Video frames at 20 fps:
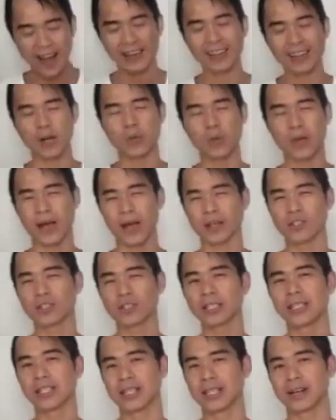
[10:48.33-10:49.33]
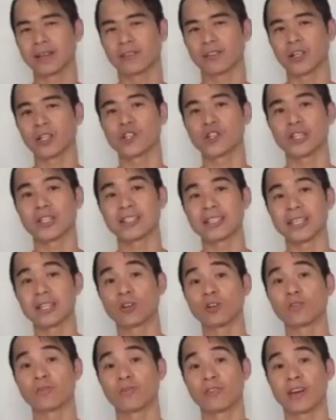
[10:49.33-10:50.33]
that we actually leverage
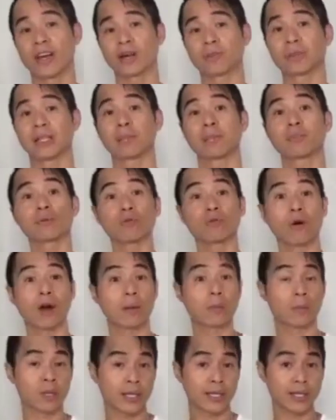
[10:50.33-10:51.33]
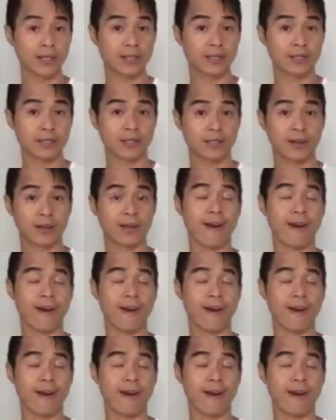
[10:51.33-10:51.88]
single family properties